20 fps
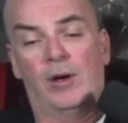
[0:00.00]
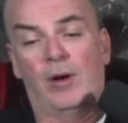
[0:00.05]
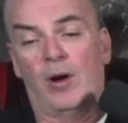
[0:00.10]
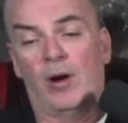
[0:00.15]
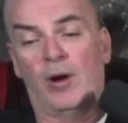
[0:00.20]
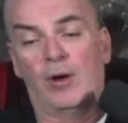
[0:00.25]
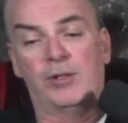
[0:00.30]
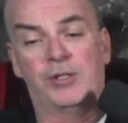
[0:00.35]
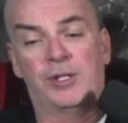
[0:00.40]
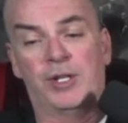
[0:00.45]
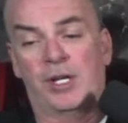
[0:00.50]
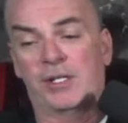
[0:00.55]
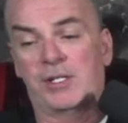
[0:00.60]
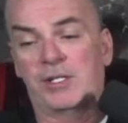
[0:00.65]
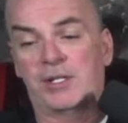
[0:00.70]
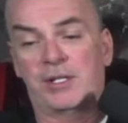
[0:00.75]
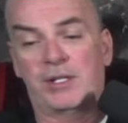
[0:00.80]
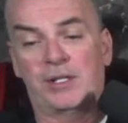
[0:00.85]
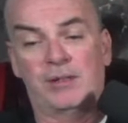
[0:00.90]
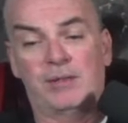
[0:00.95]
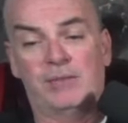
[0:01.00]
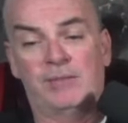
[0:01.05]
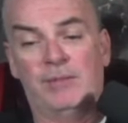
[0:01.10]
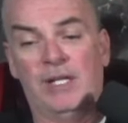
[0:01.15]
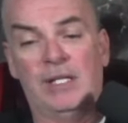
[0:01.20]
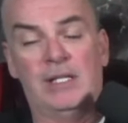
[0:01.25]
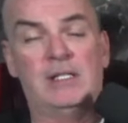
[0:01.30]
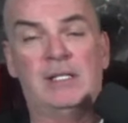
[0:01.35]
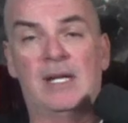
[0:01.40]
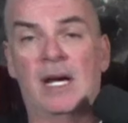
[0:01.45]
are just
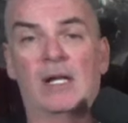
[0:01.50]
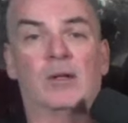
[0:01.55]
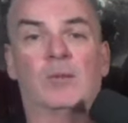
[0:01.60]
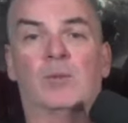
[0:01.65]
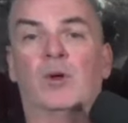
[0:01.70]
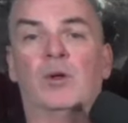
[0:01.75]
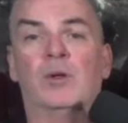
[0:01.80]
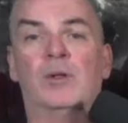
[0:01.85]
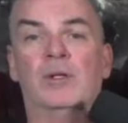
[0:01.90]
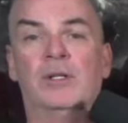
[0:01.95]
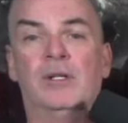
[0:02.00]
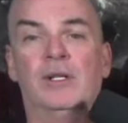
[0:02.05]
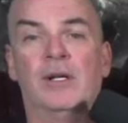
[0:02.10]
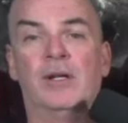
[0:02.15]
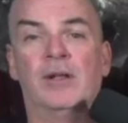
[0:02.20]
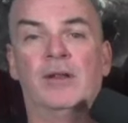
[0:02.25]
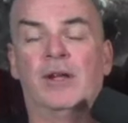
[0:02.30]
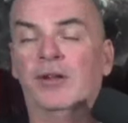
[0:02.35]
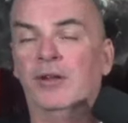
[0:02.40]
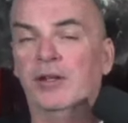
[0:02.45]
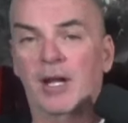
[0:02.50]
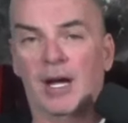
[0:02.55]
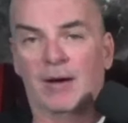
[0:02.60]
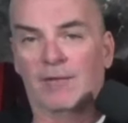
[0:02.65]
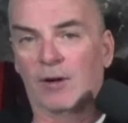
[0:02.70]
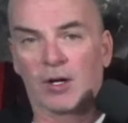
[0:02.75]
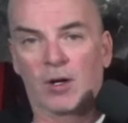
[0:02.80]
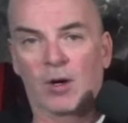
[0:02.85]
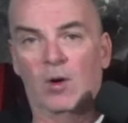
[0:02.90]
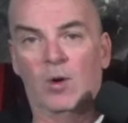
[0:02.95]
indelible. They'll
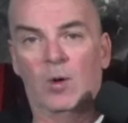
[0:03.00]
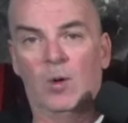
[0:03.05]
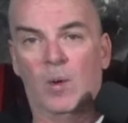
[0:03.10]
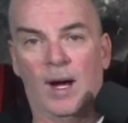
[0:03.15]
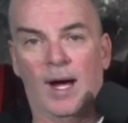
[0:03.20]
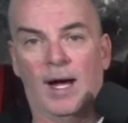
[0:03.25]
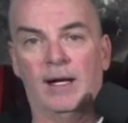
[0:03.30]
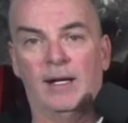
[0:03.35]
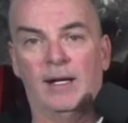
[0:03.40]
never go away.